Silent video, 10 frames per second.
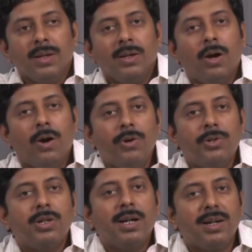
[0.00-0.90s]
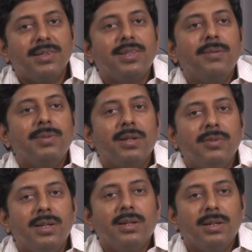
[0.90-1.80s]
how you should address them in a
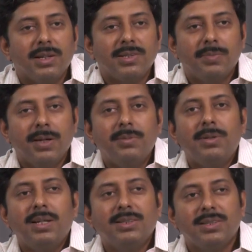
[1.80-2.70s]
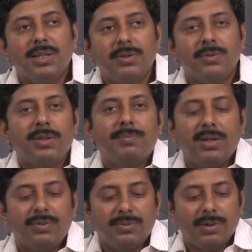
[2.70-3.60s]
very rigorous manner, but I'll just give you a very
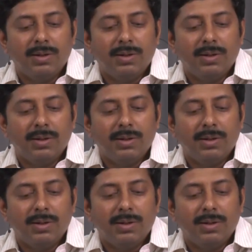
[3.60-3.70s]
brief,